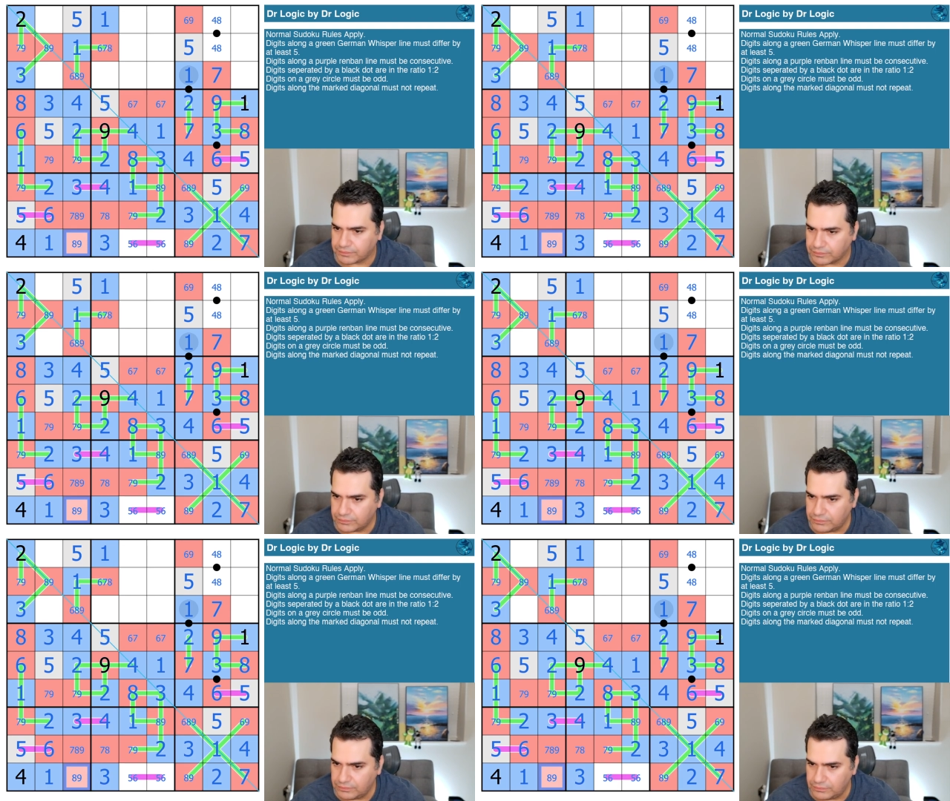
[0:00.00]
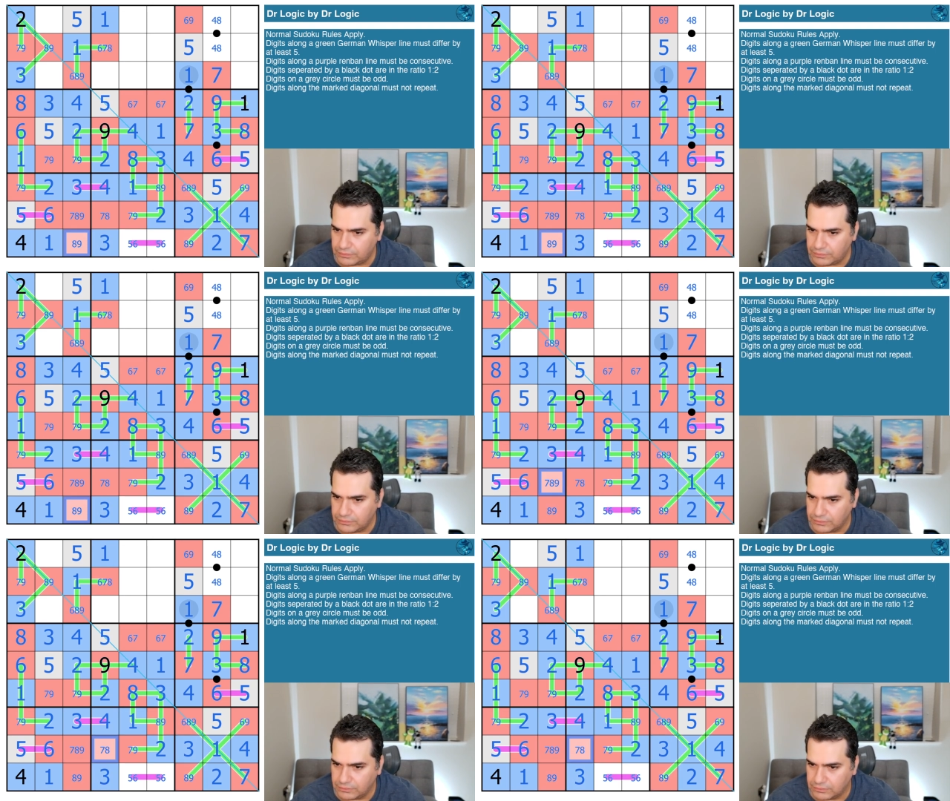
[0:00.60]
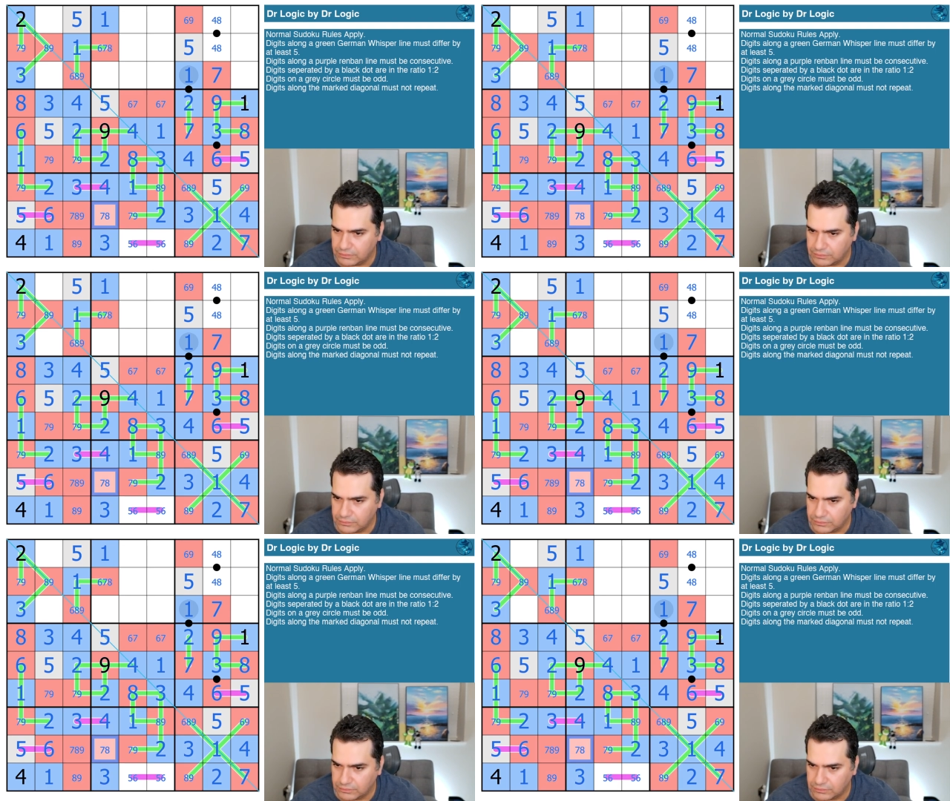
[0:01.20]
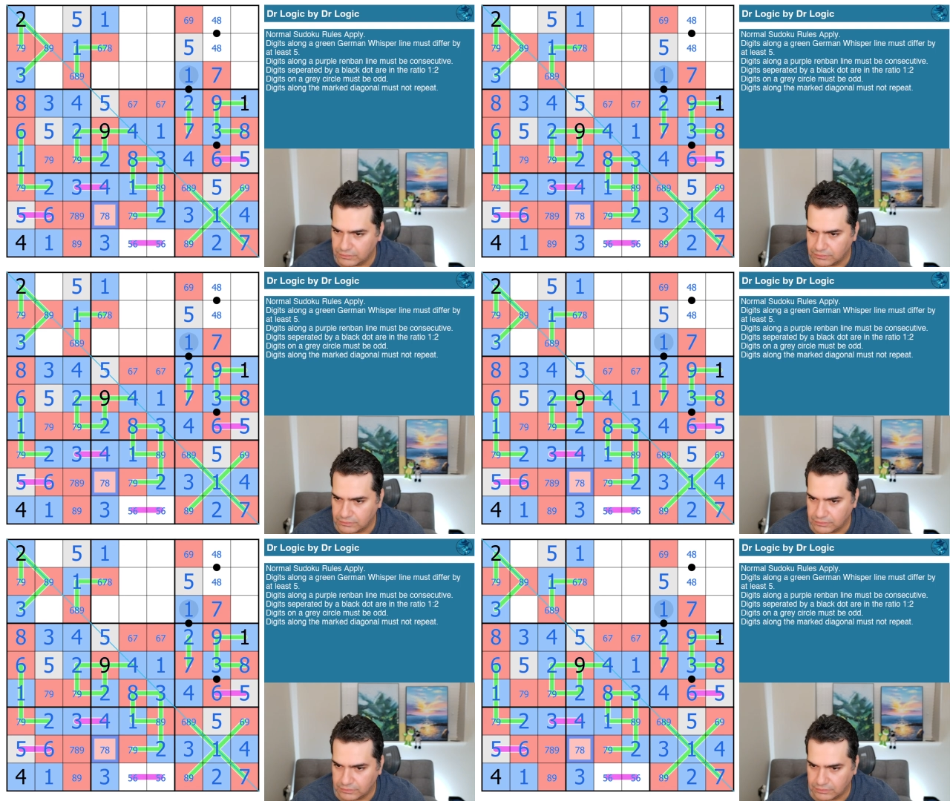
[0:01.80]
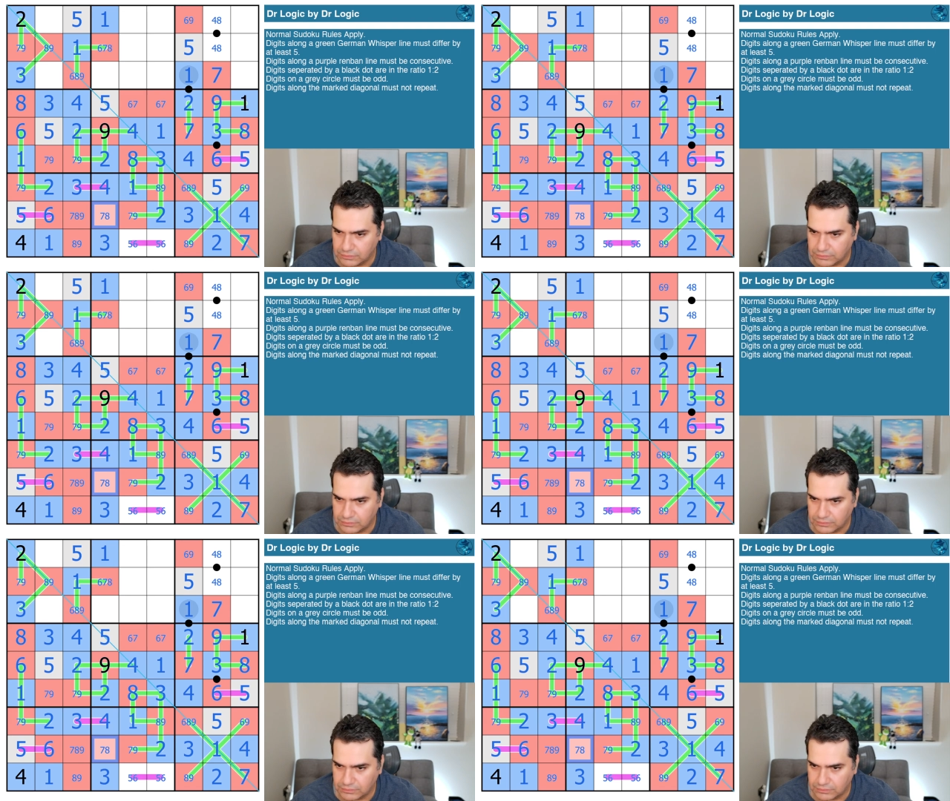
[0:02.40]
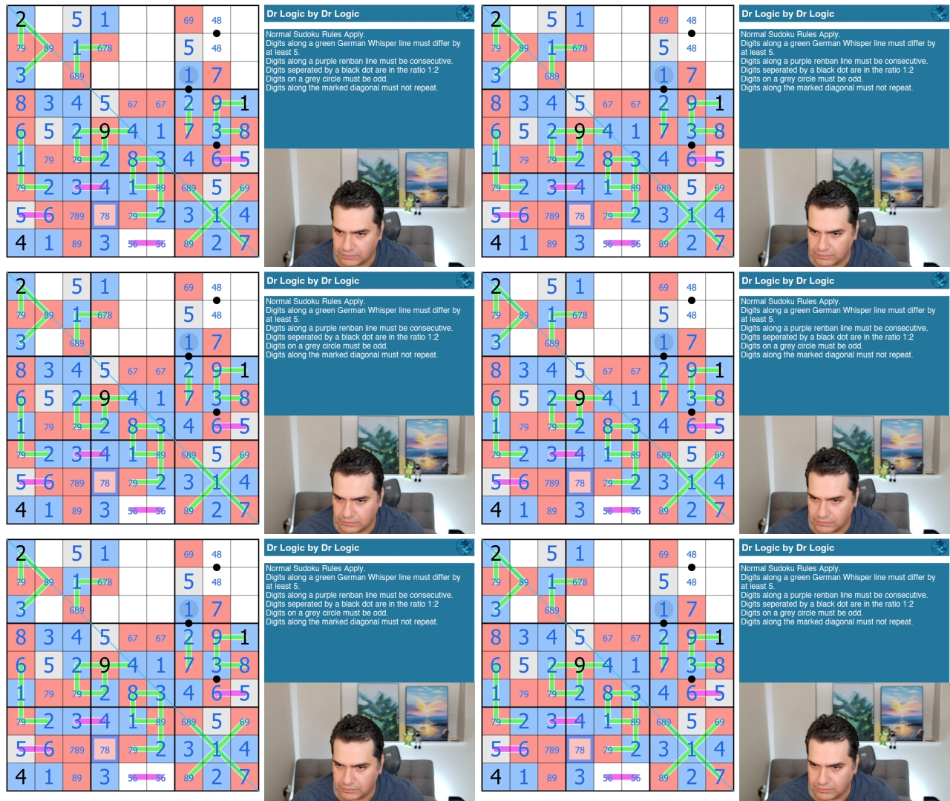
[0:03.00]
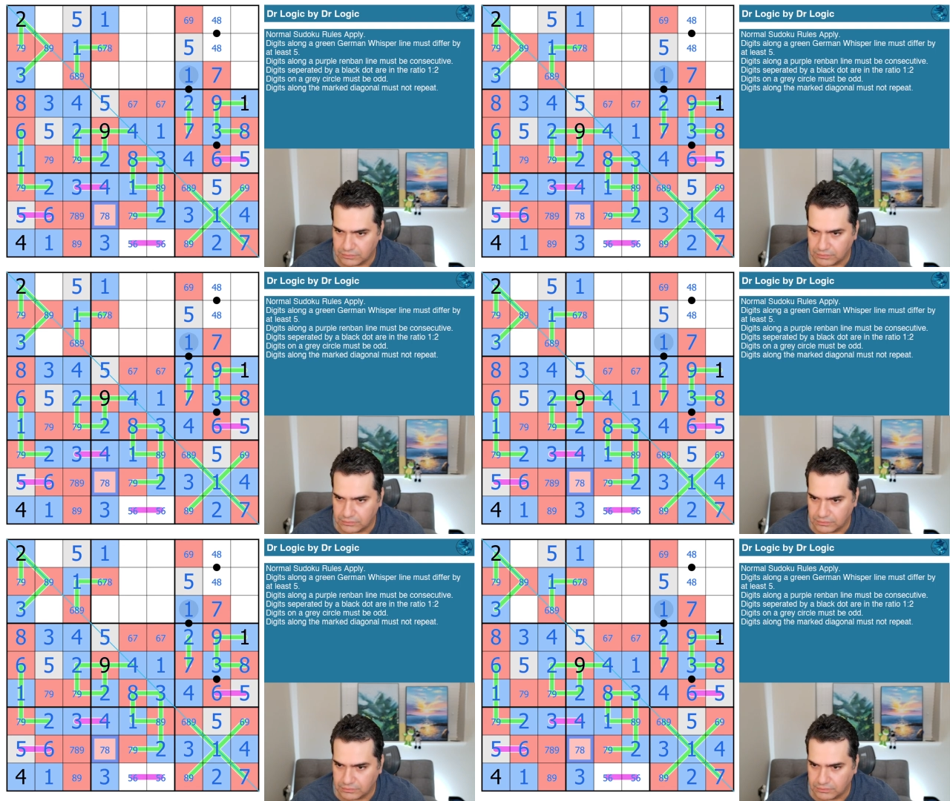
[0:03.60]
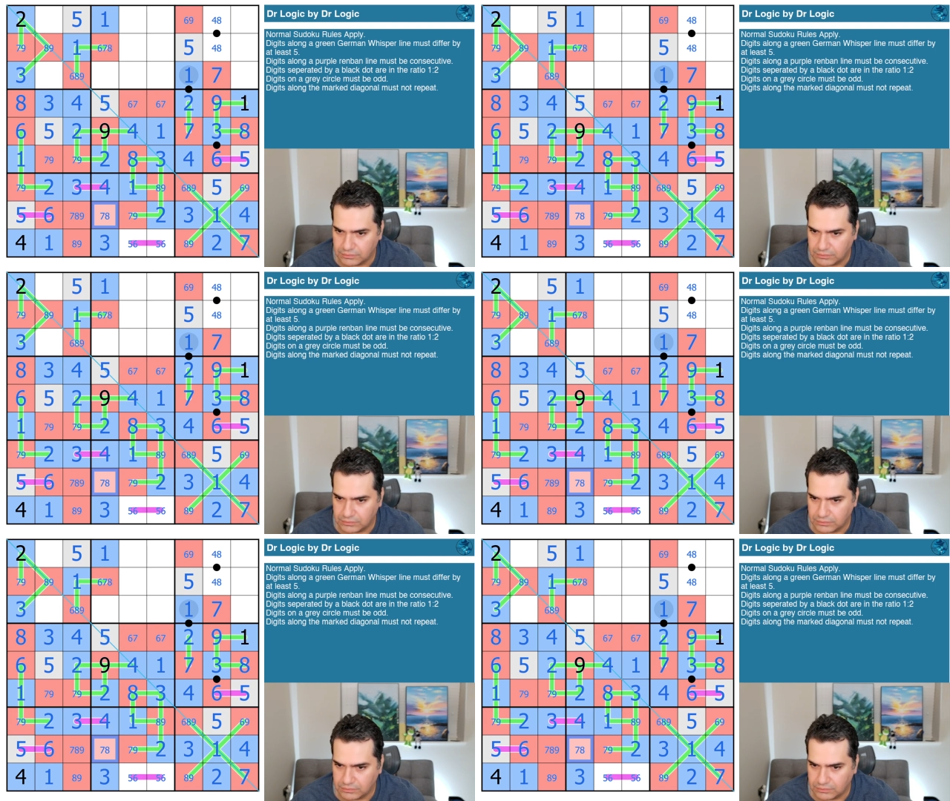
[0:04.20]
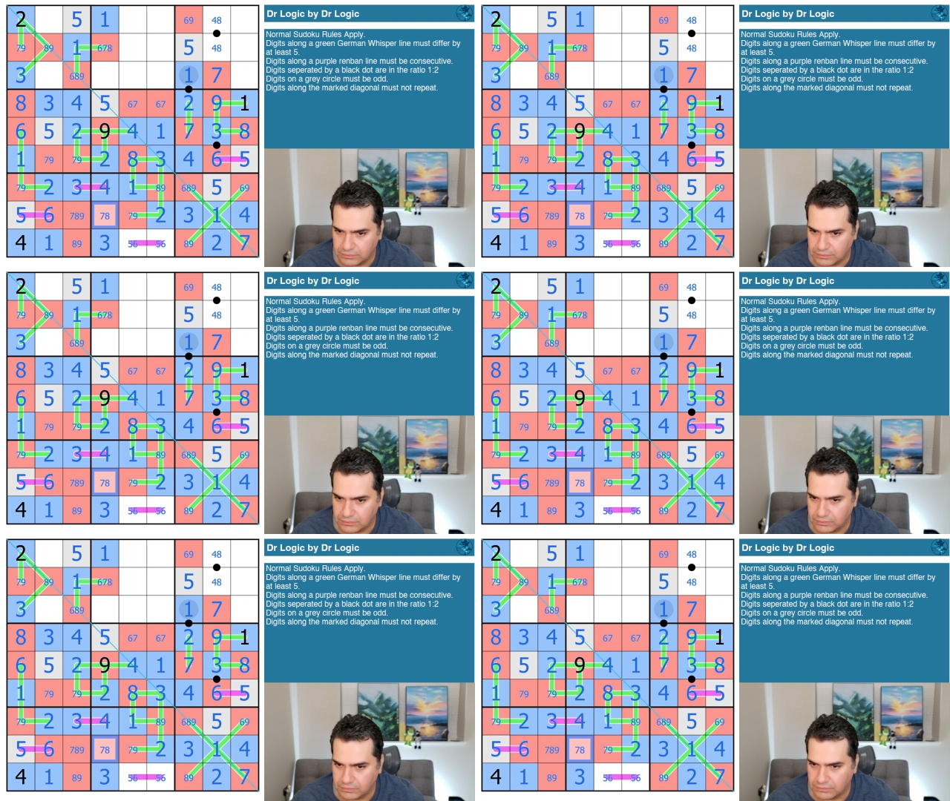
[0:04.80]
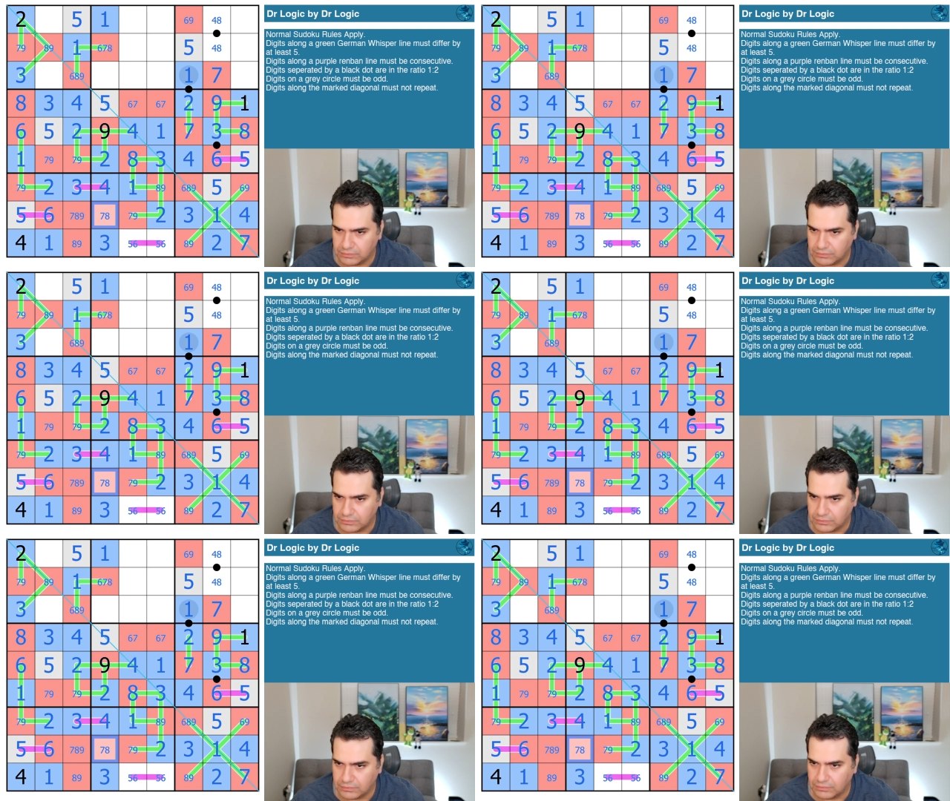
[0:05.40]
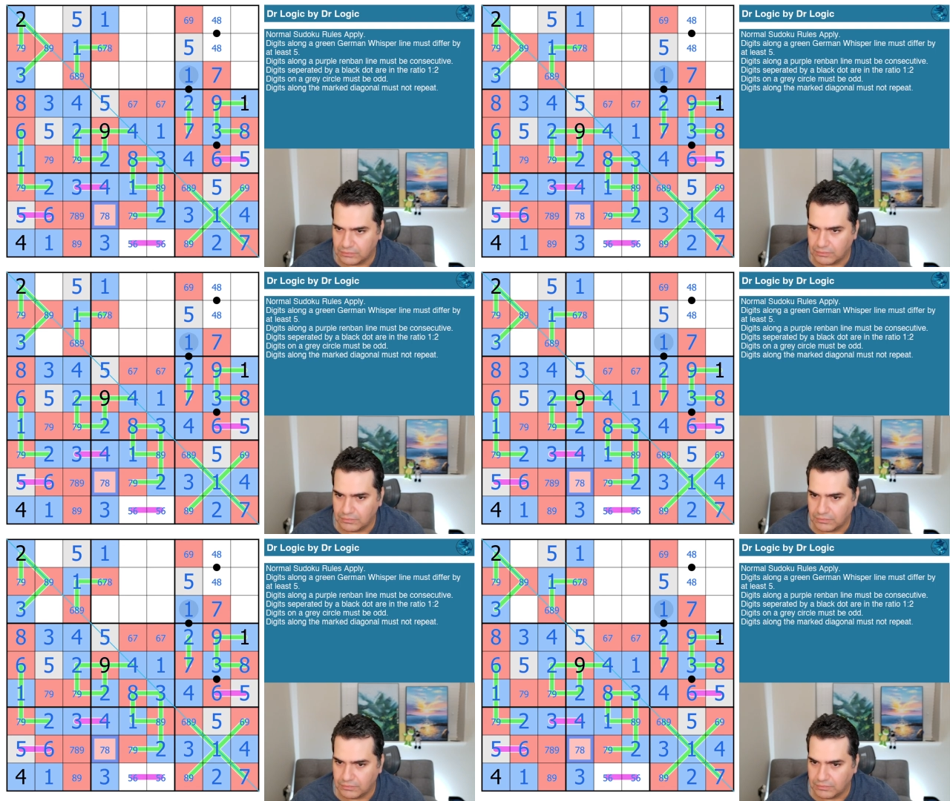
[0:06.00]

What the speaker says: (silence)